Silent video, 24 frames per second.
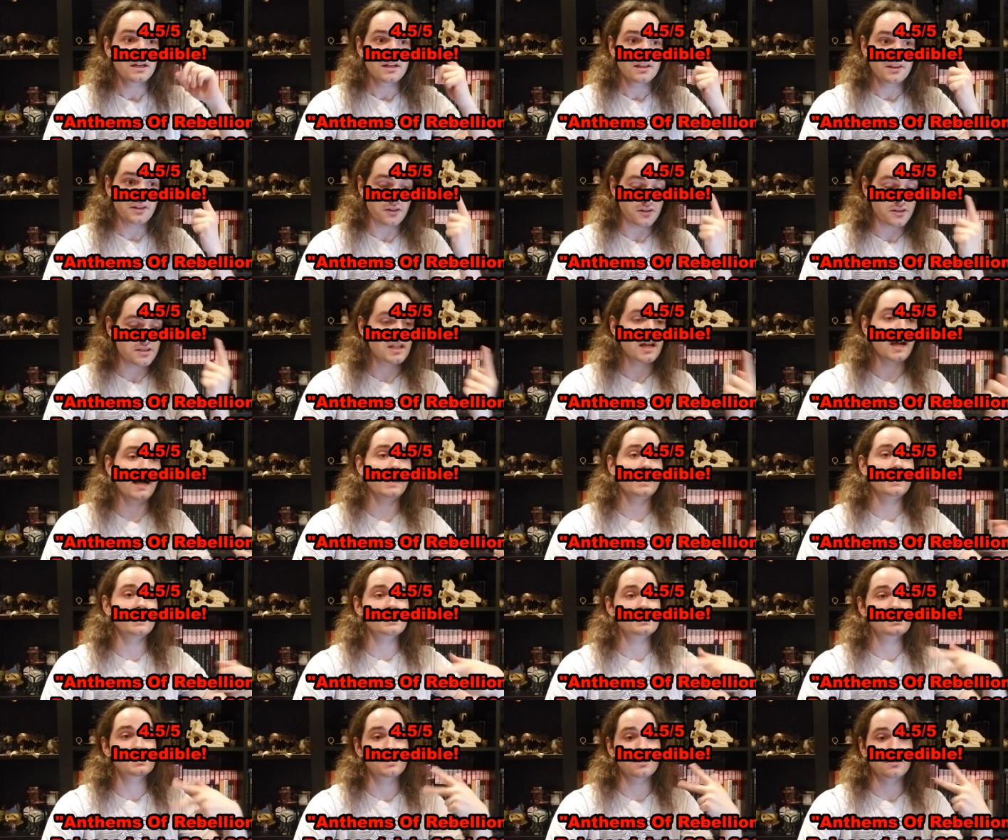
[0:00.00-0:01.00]
They're
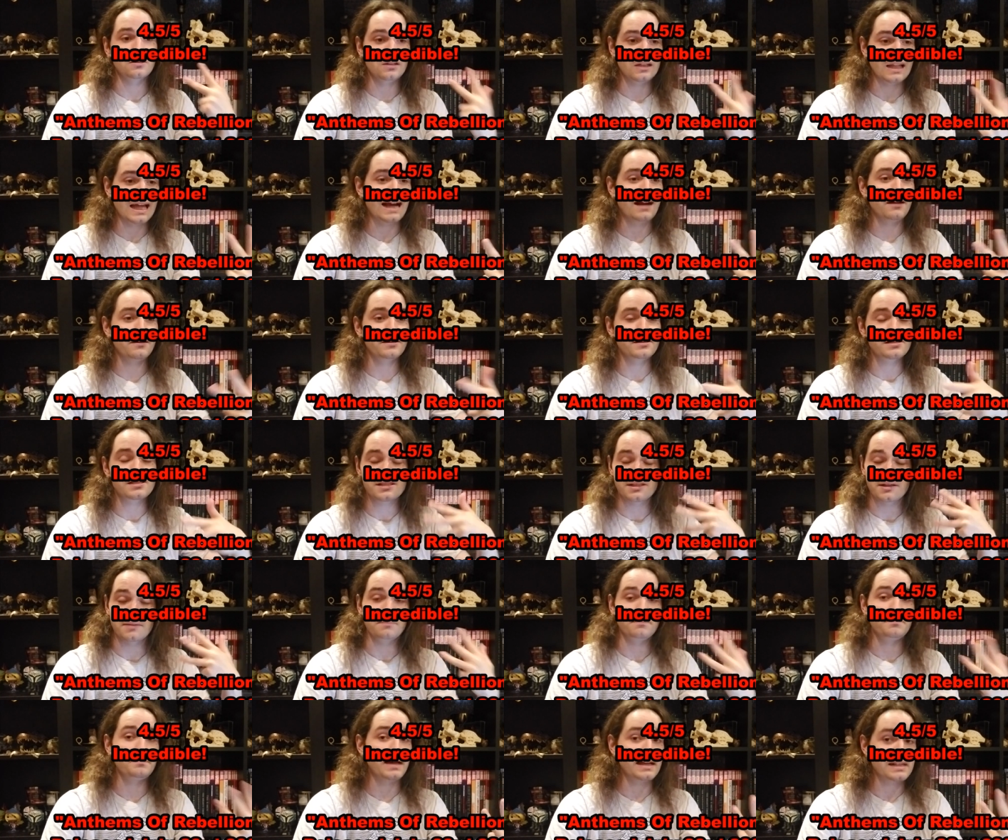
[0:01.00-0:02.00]
tightest, they're loudest,
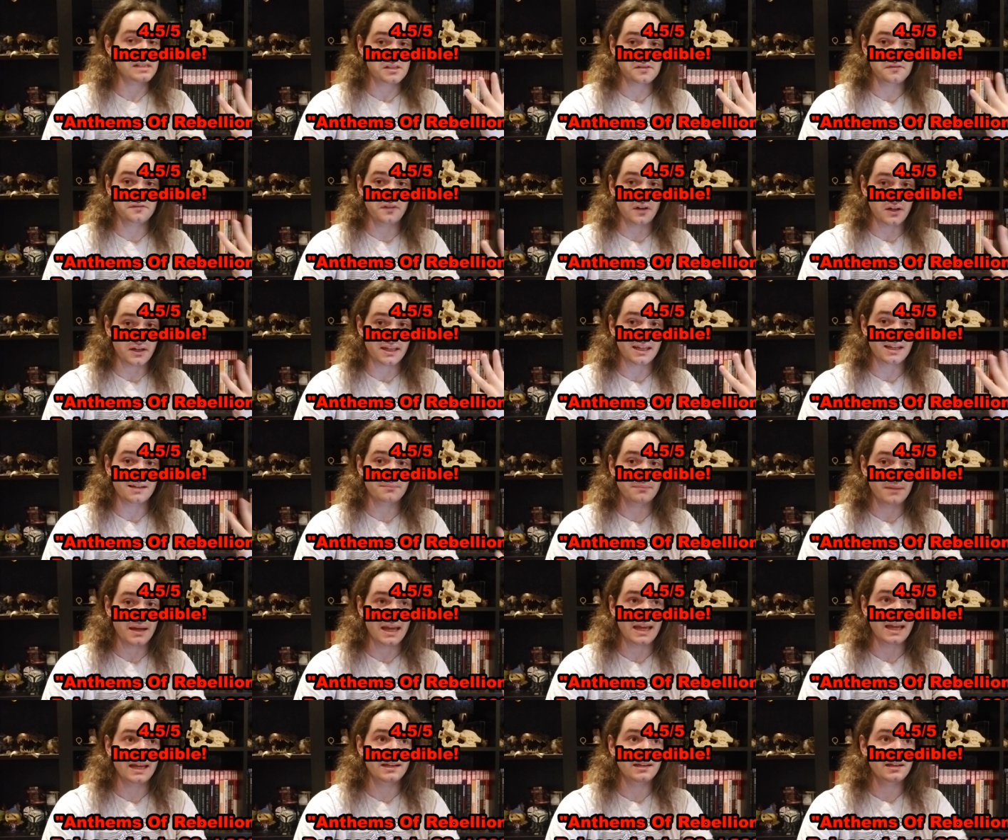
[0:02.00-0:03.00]
they're best fucking
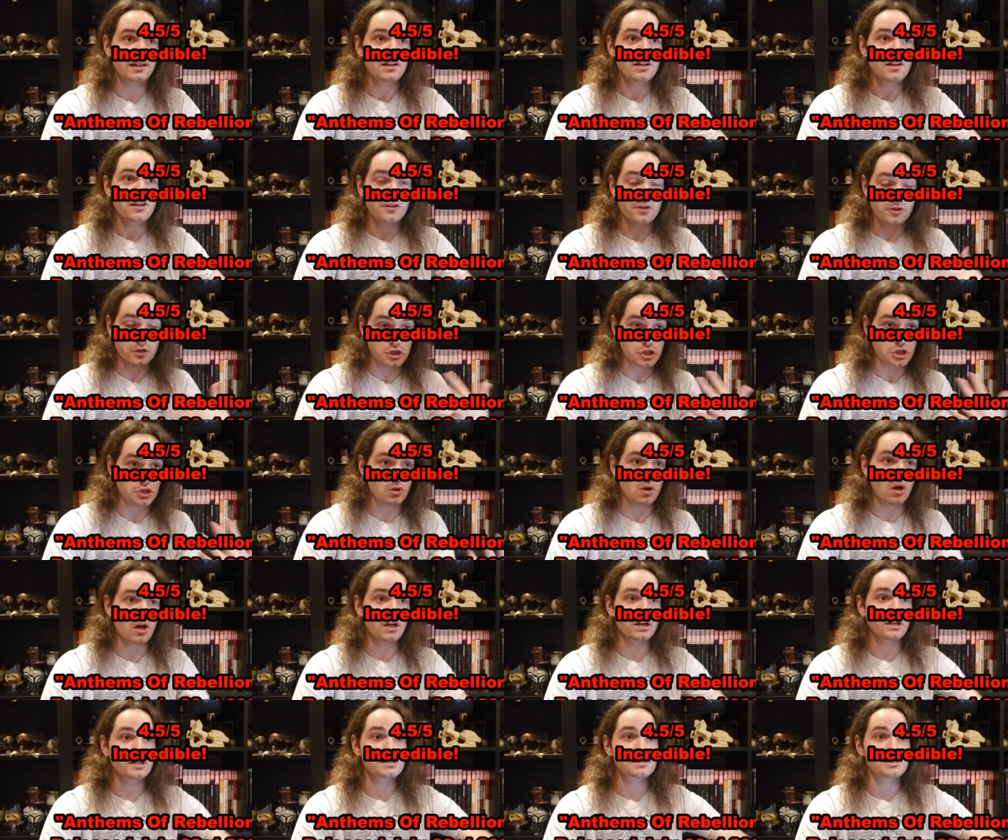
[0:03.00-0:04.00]
made, they're
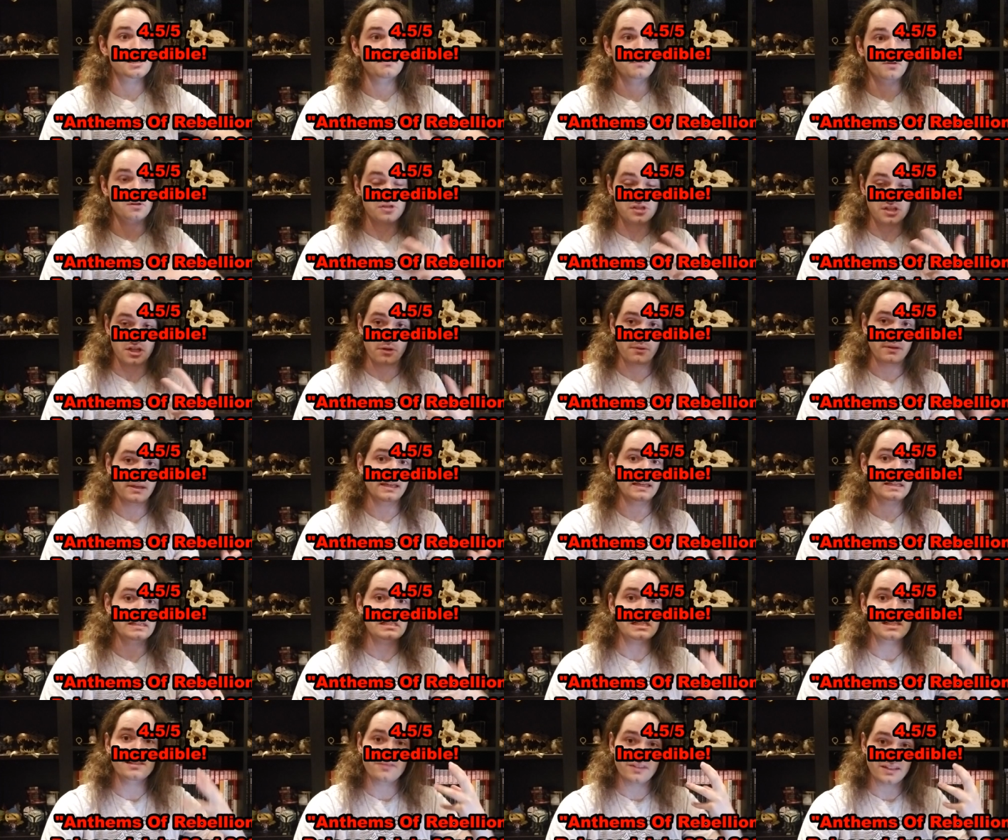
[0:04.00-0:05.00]
strongest, they're most
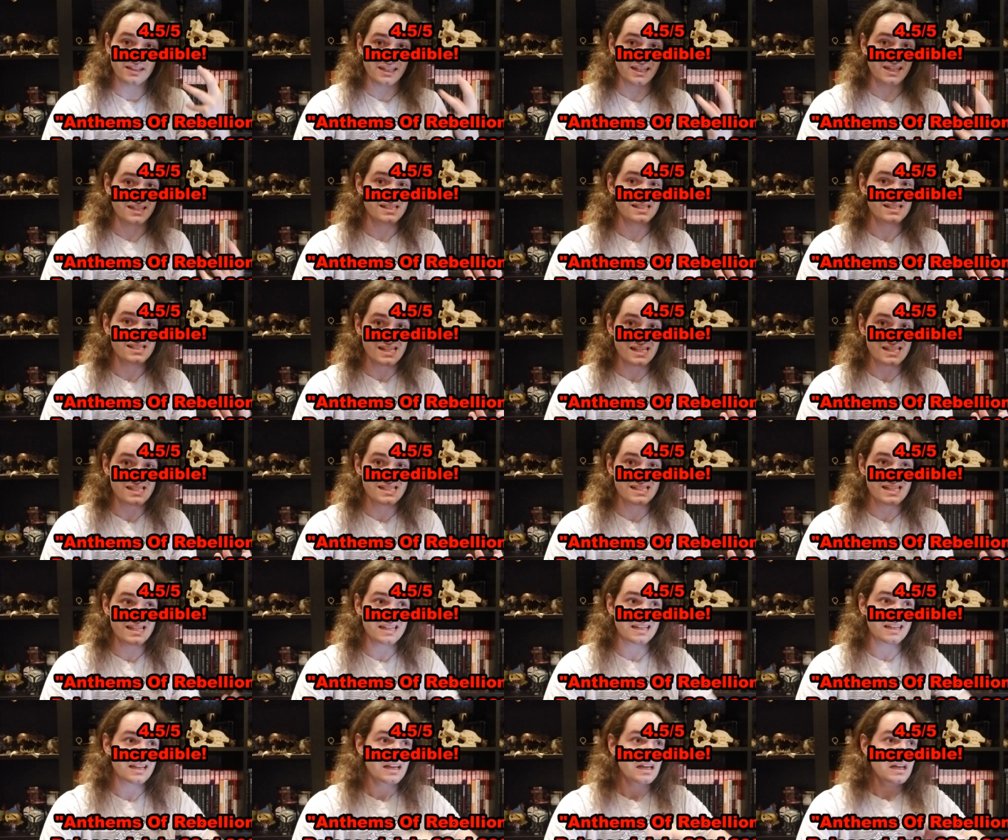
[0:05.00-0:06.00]
cohesive and
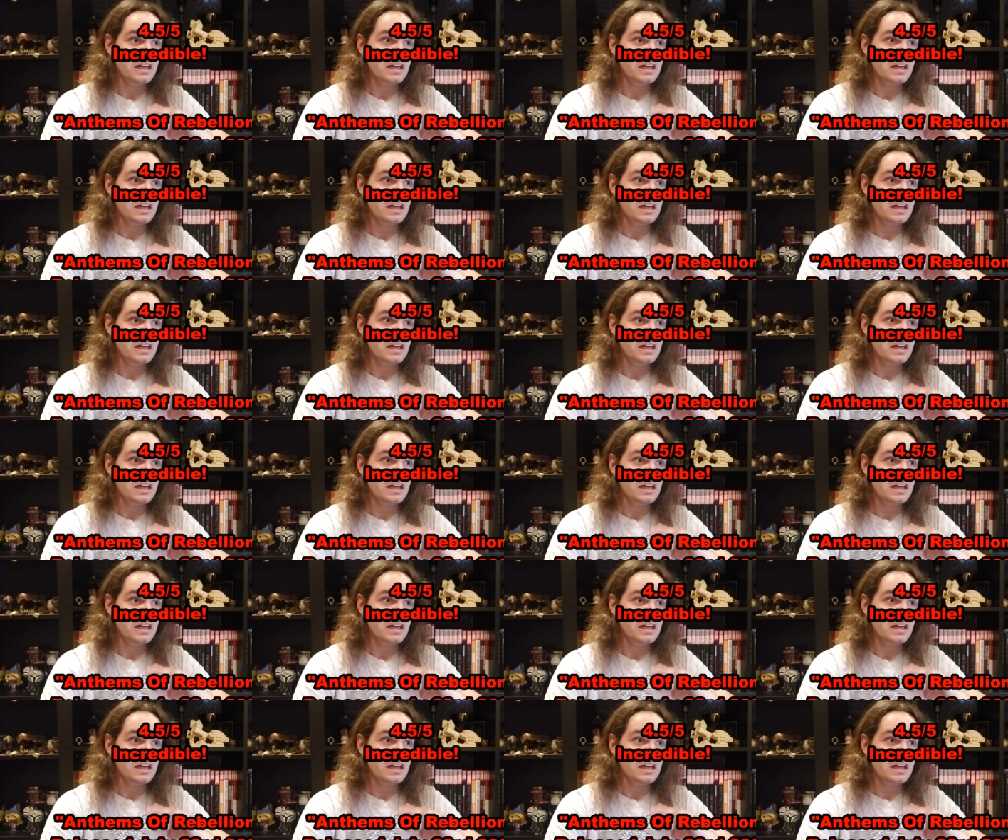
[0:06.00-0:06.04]
consistent.